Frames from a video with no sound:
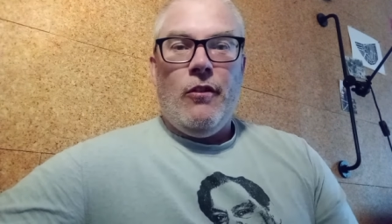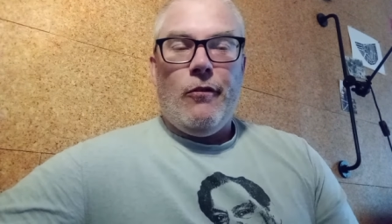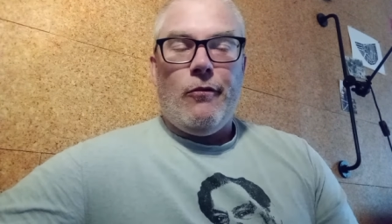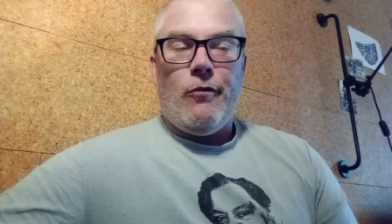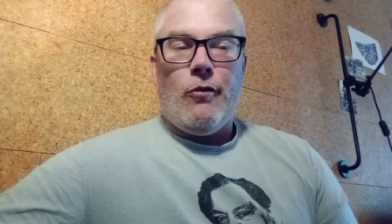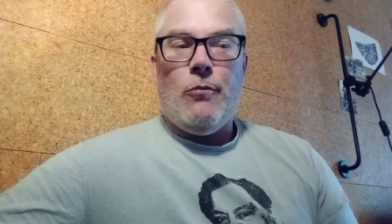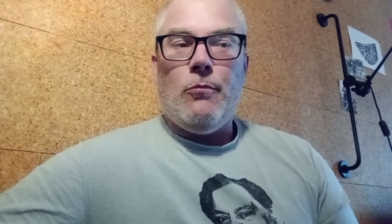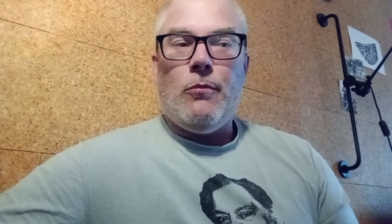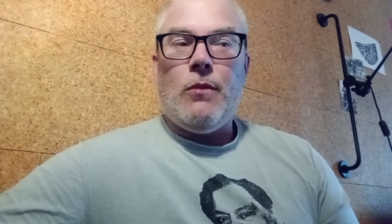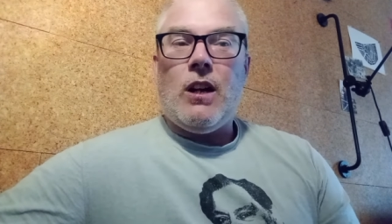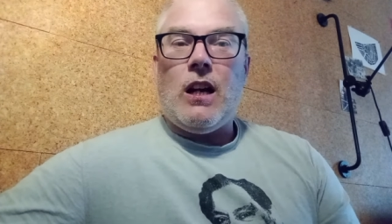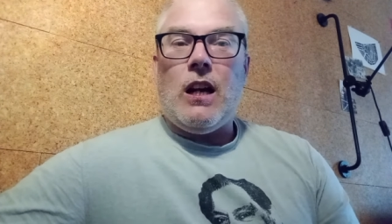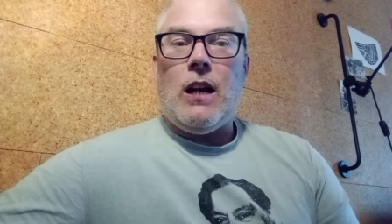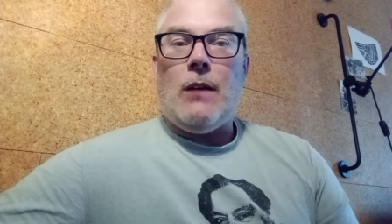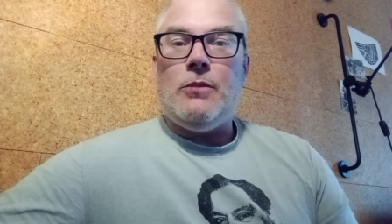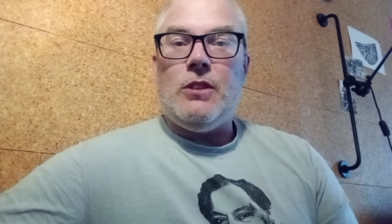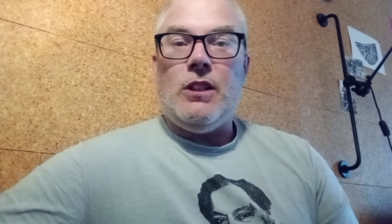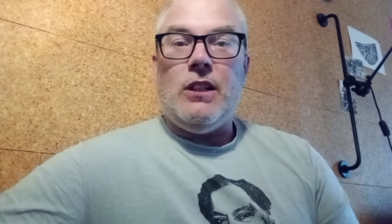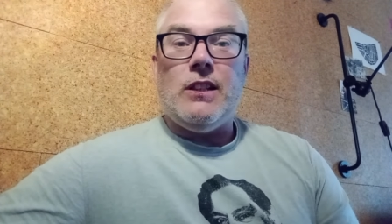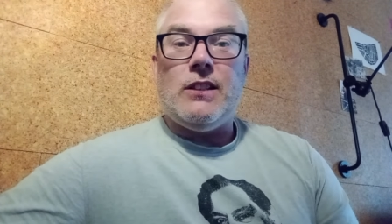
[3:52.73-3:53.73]
from
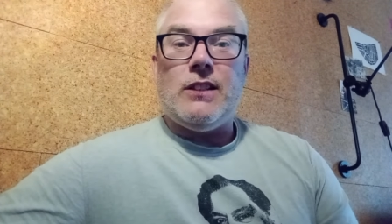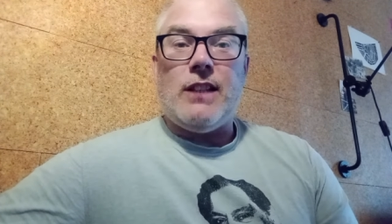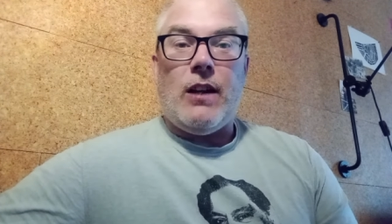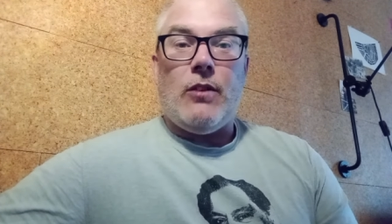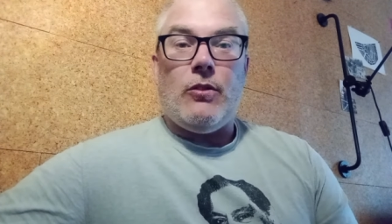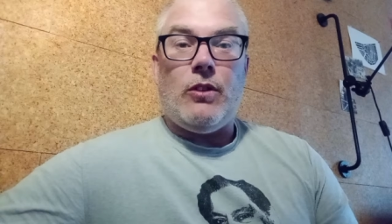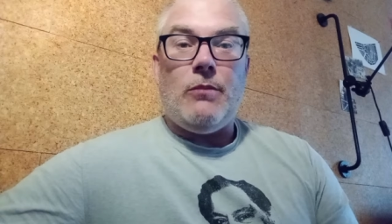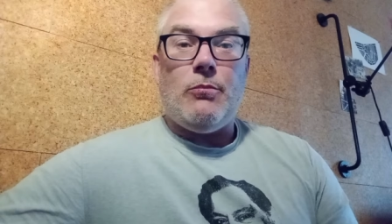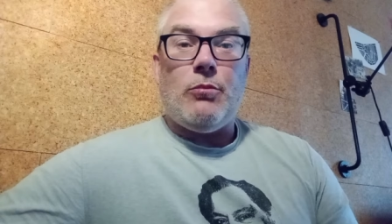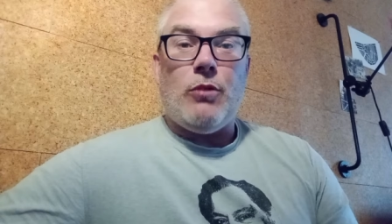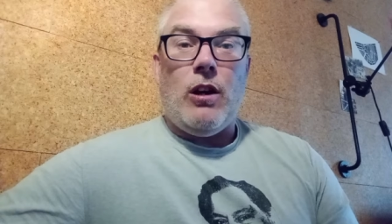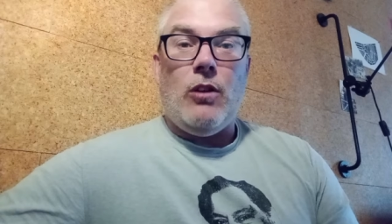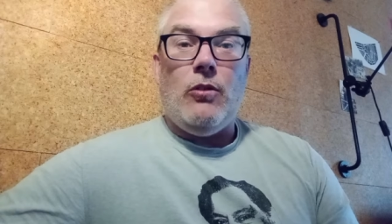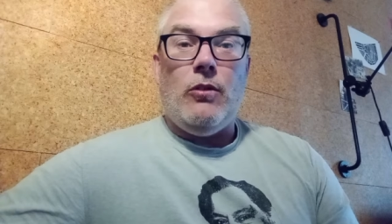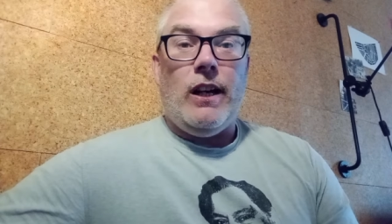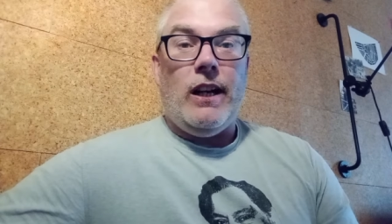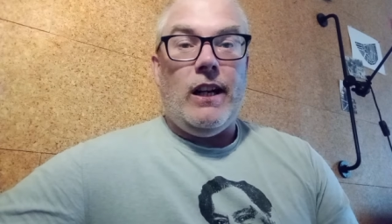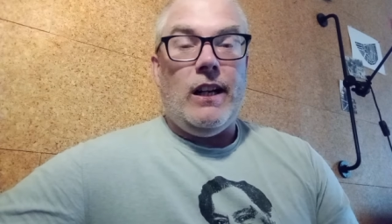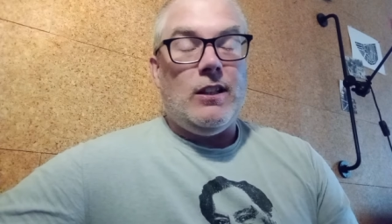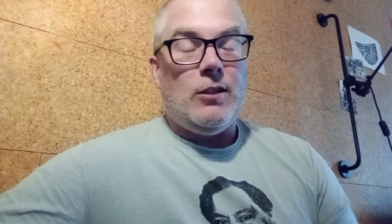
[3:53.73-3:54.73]
clubs in the Saudi Pro
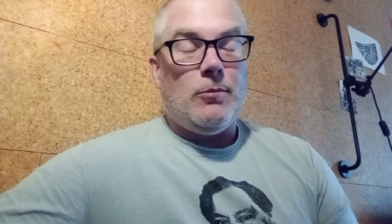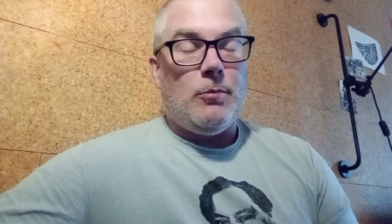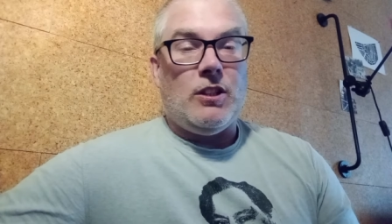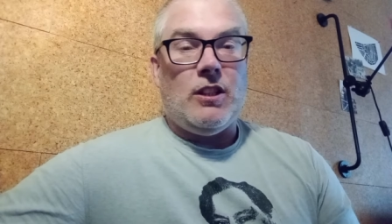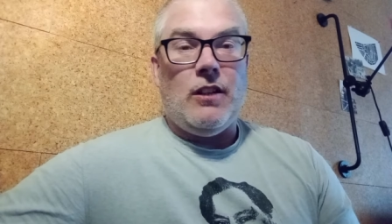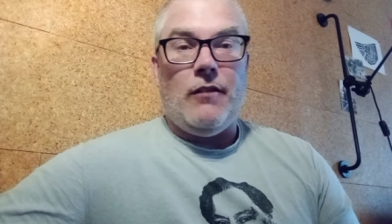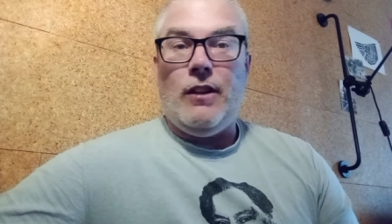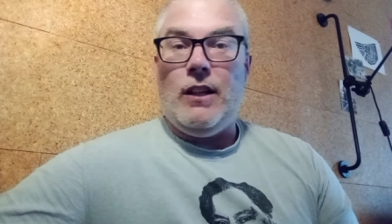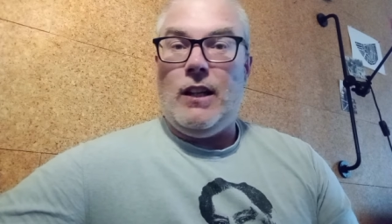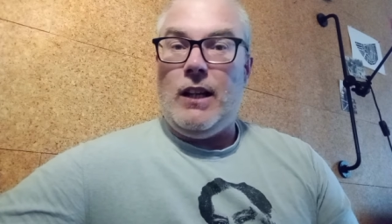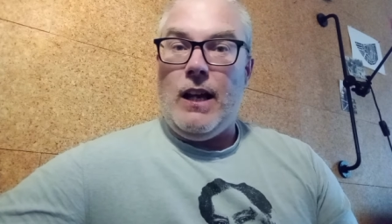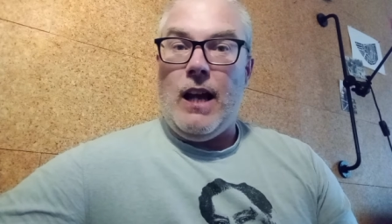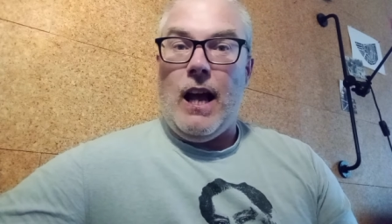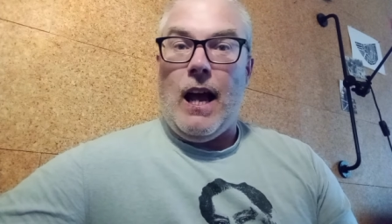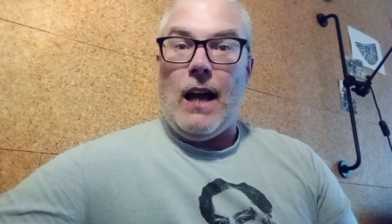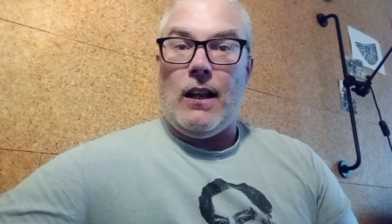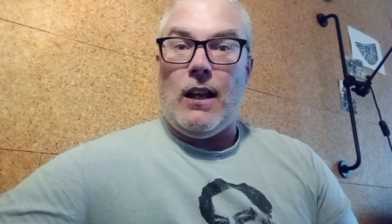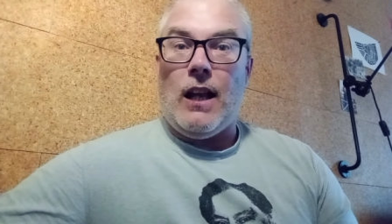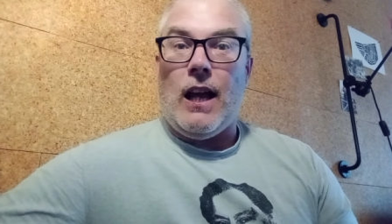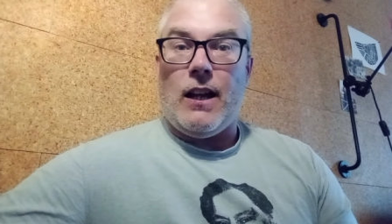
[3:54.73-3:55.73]
League, specifically
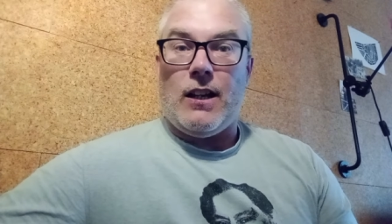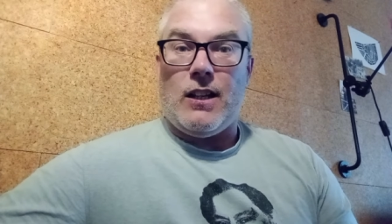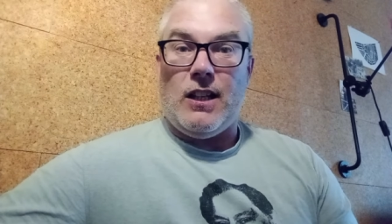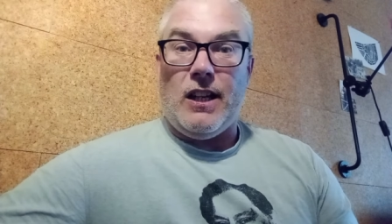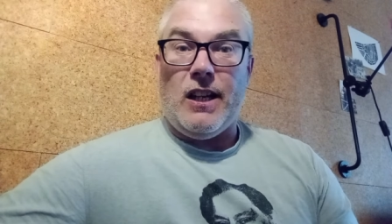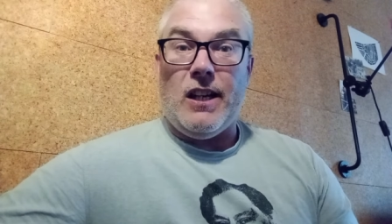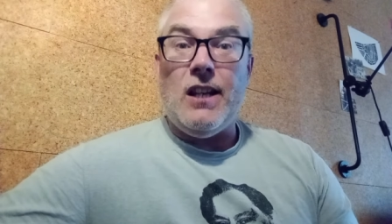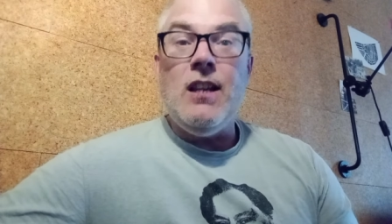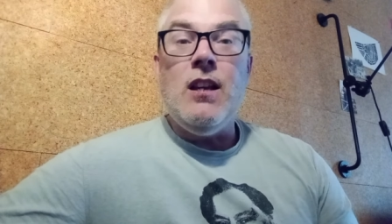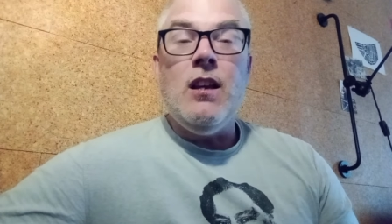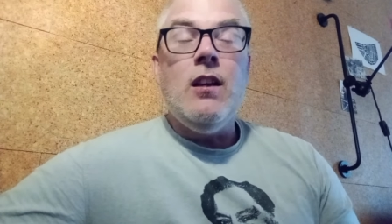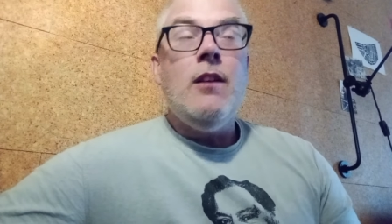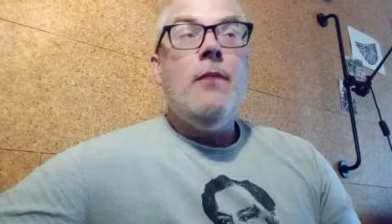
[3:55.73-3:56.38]
Al Ahli.